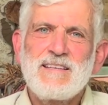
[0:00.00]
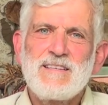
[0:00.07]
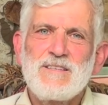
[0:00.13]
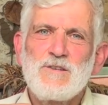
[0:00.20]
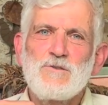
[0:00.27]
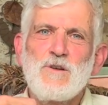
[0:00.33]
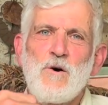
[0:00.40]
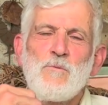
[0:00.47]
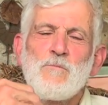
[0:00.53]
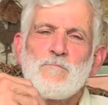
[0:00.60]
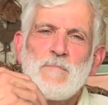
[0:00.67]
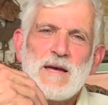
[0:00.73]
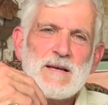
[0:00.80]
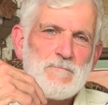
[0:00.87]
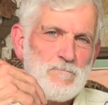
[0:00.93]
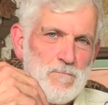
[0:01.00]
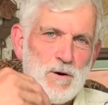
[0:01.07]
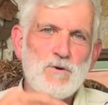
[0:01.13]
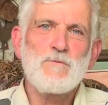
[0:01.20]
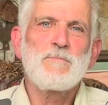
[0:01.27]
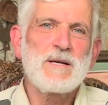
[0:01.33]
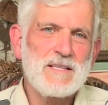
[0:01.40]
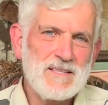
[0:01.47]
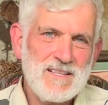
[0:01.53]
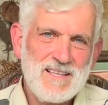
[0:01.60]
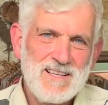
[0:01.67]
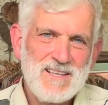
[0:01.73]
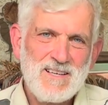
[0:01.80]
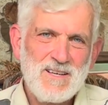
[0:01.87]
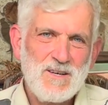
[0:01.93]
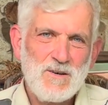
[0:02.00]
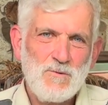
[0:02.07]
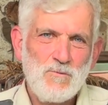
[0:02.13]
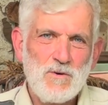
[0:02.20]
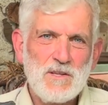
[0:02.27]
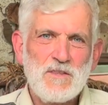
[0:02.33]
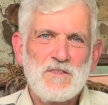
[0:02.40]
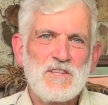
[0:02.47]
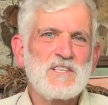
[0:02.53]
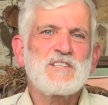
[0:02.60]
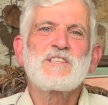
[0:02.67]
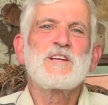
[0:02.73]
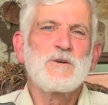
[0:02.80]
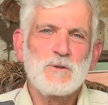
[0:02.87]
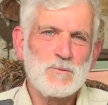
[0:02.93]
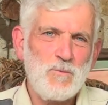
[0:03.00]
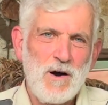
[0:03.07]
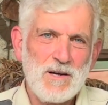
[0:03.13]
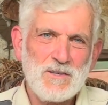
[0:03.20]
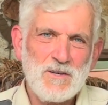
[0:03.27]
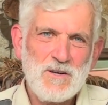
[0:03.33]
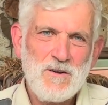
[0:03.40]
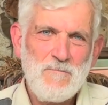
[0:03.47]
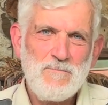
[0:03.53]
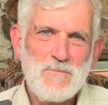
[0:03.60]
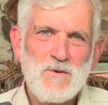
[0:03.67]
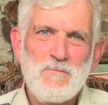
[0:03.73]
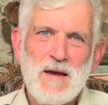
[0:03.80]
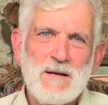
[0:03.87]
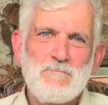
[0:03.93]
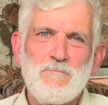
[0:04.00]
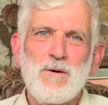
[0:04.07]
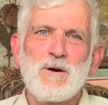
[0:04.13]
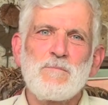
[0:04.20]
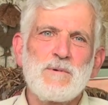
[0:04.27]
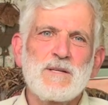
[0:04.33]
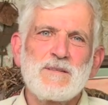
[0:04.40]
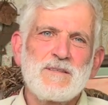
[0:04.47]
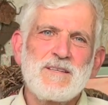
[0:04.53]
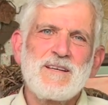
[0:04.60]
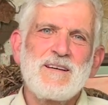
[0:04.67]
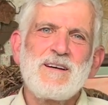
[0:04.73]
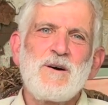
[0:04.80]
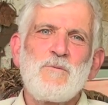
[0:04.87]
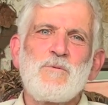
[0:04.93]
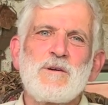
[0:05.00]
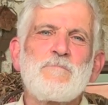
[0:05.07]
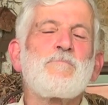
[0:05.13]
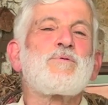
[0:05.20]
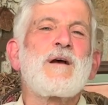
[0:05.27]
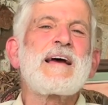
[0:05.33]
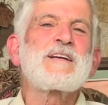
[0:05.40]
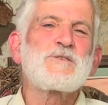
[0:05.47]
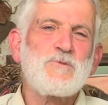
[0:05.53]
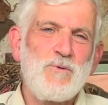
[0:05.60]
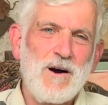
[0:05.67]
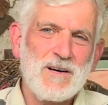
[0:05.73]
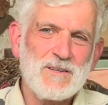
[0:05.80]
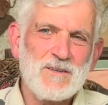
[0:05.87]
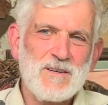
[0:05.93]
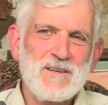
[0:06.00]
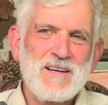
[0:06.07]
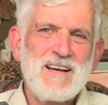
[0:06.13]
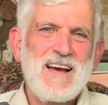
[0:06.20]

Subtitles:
you don't make bourbon with distilled water. You make bourbon with branch water.